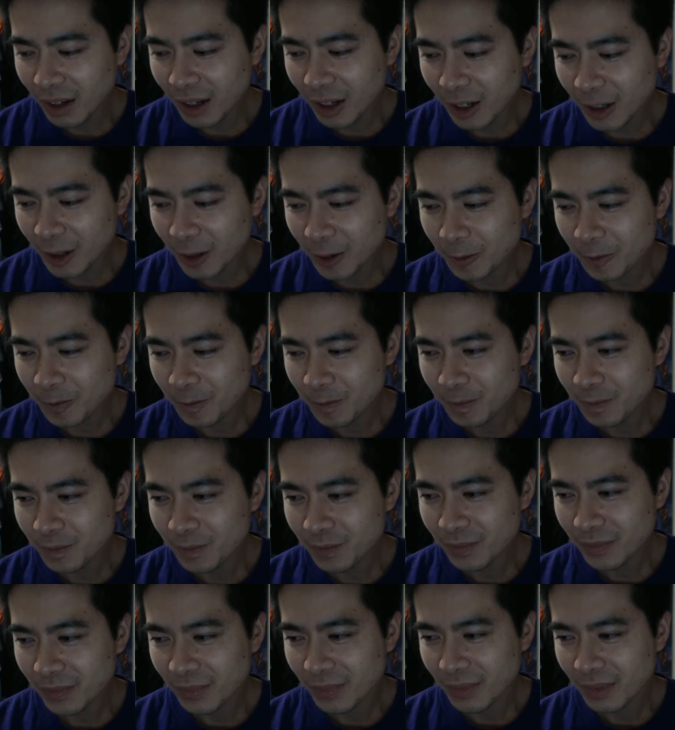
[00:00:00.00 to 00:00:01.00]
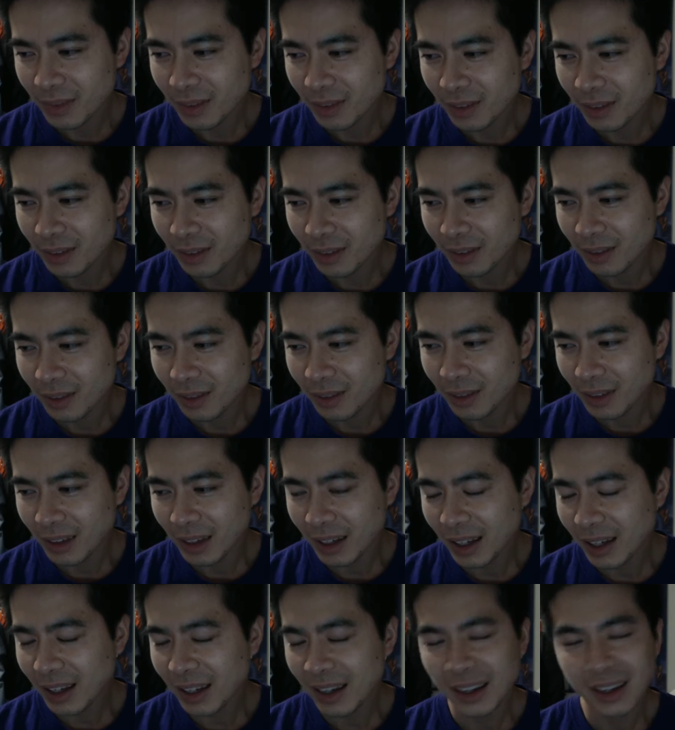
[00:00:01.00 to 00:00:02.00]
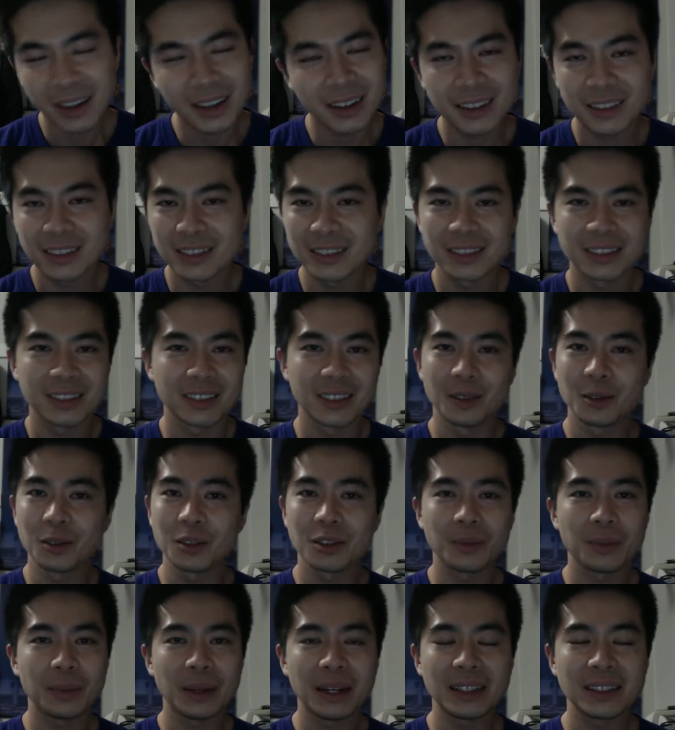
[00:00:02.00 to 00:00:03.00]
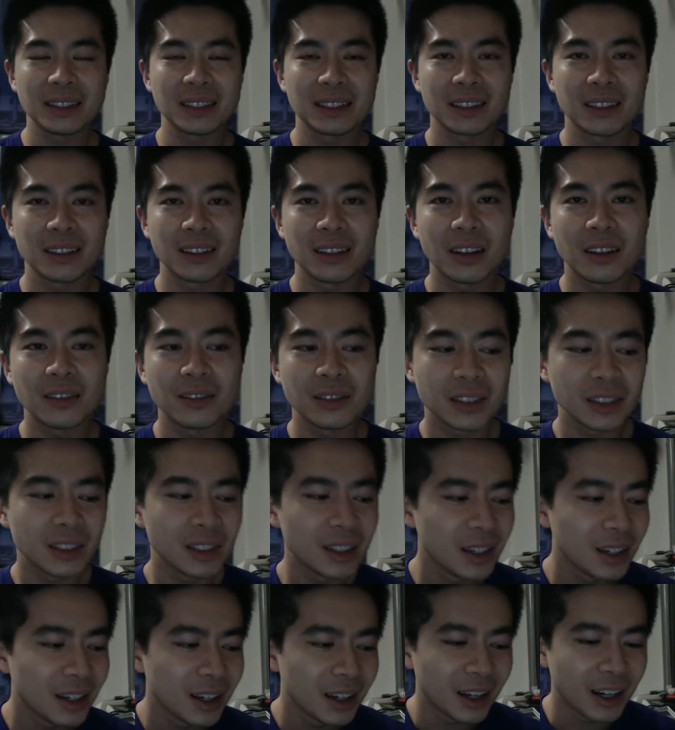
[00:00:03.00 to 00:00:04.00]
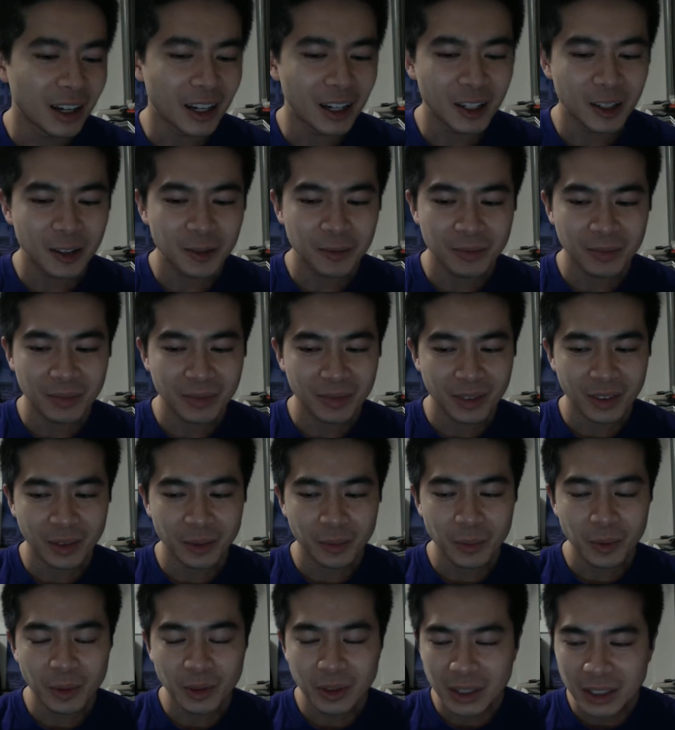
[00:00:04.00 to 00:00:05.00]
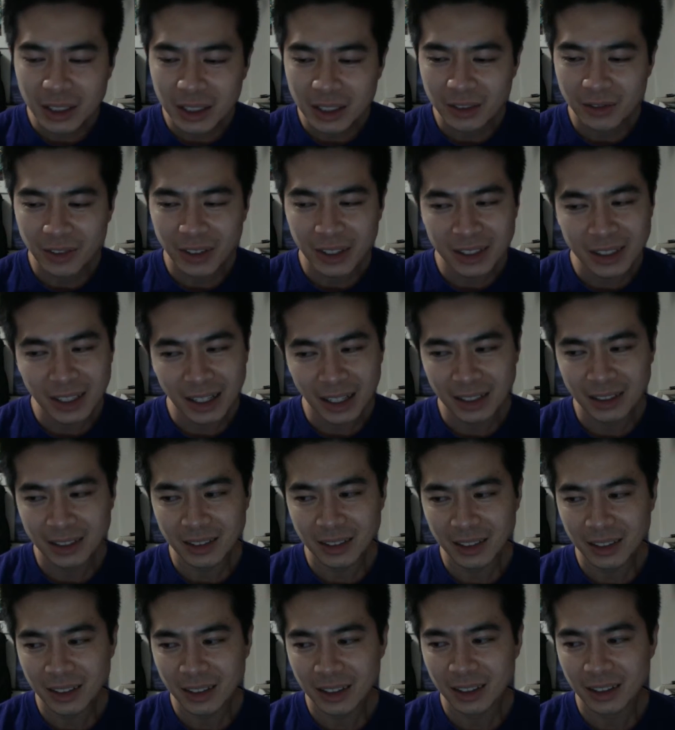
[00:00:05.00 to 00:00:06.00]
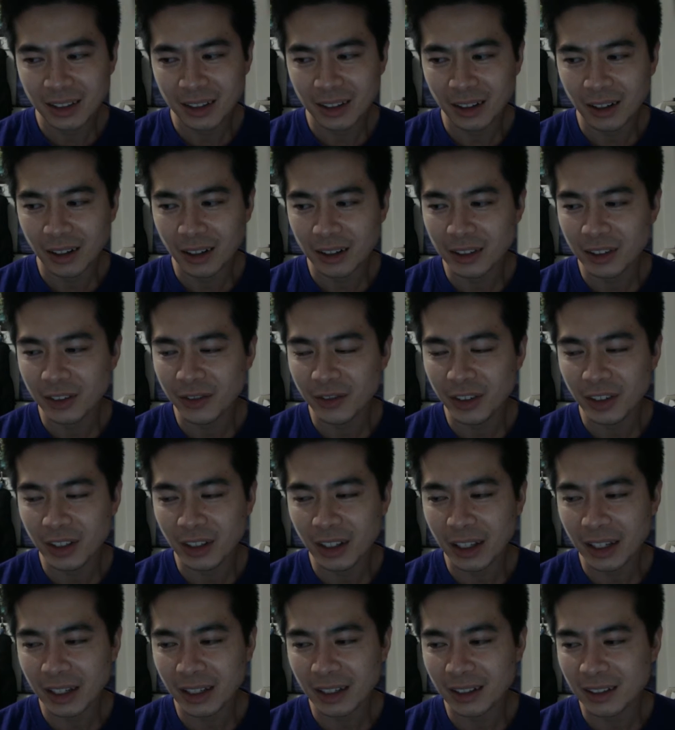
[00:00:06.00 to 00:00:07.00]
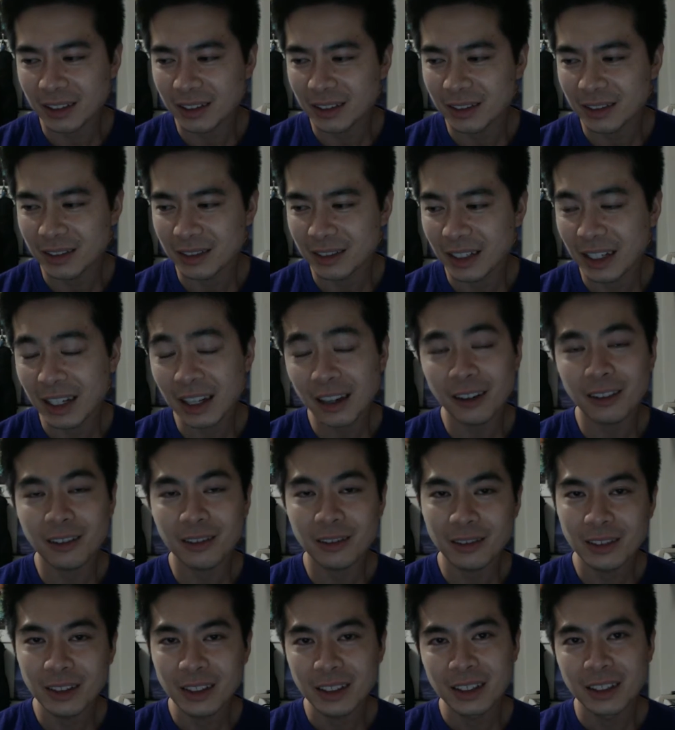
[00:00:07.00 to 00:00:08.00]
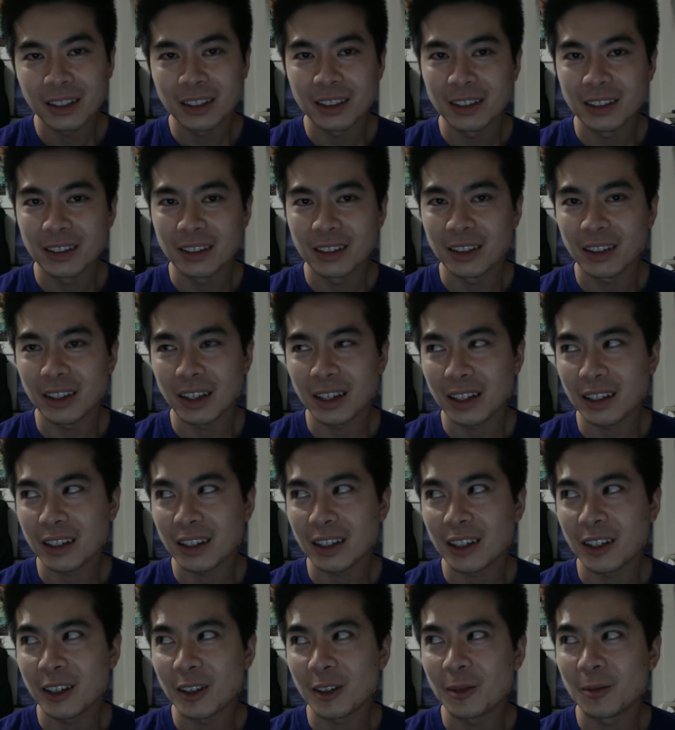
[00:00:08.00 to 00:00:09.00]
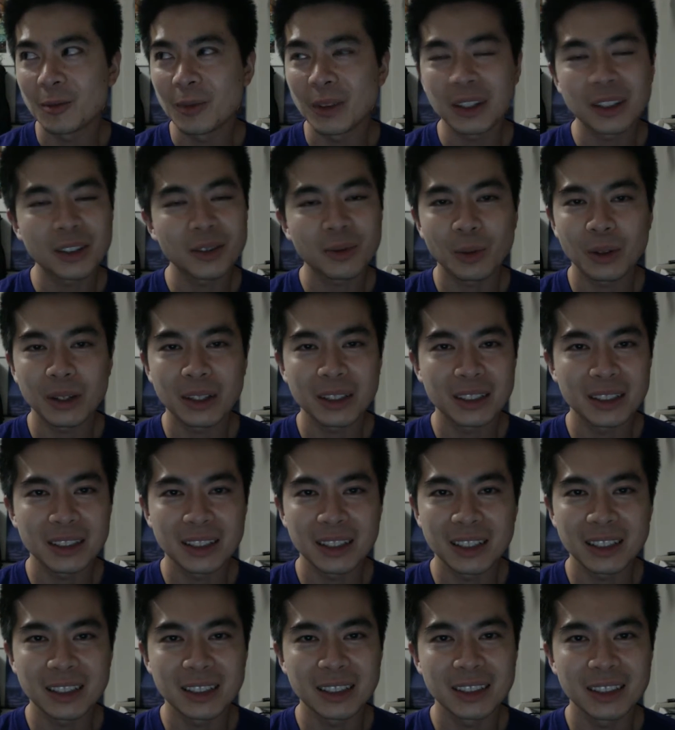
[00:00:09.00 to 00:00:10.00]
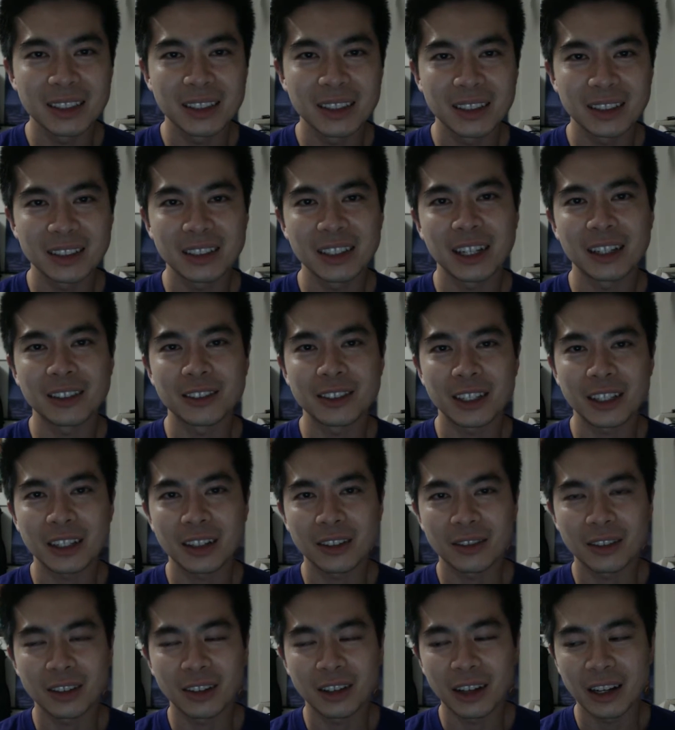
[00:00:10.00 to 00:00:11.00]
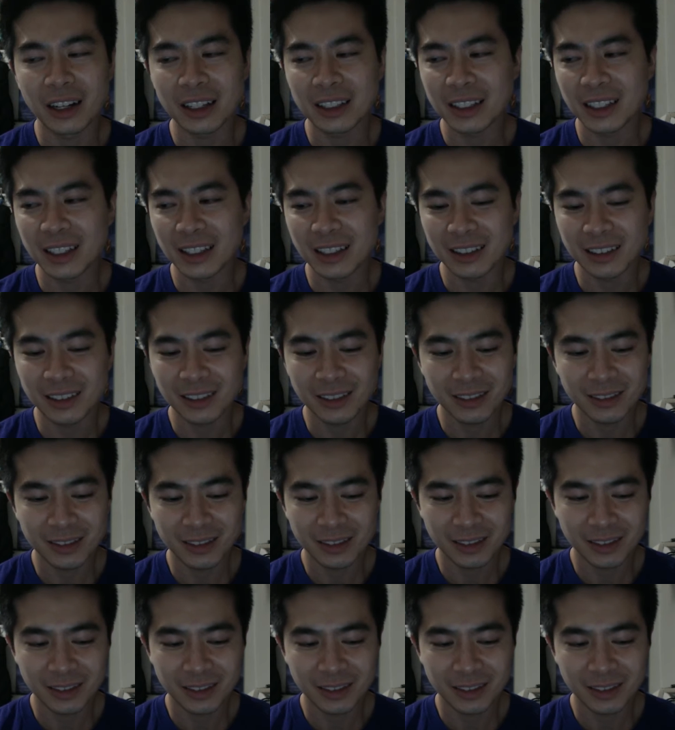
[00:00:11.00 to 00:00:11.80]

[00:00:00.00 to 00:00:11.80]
um yeah, it was amazing. I loved it. The music is fantastic. I just feel like now, like I just want to just listen to the soundtrack of The Lion King